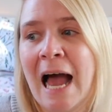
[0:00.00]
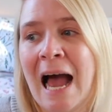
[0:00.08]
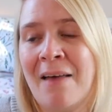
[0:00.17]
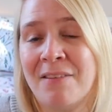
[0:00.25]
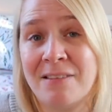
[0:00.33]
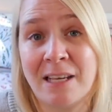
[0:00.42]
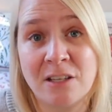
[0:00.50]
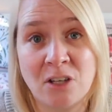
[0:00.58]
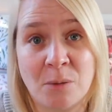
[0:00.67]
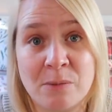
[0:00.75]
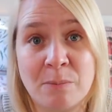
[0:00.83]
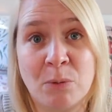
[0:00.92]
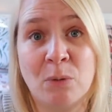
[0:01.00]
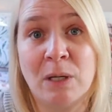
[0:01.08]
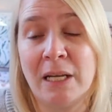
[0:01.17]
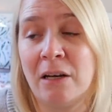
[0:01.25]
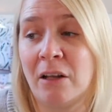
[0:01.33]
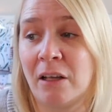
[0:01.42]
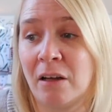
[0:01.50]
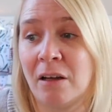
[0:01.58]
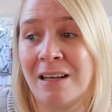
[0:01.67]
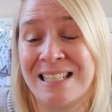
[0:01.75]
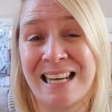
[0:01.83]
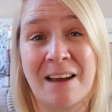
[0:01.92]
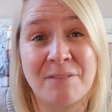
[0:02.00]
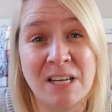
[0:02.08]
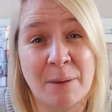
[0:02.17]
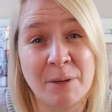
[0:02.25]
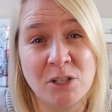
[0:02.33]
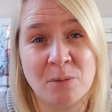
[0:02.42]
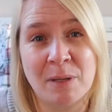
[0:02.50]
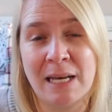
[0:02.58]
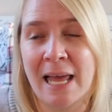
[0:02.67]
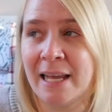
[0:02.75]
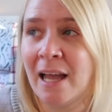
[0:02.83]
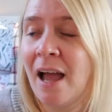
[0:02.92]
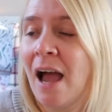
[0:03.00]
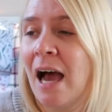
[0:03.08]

And the second time I was in poorly, like I did have damage on my leg.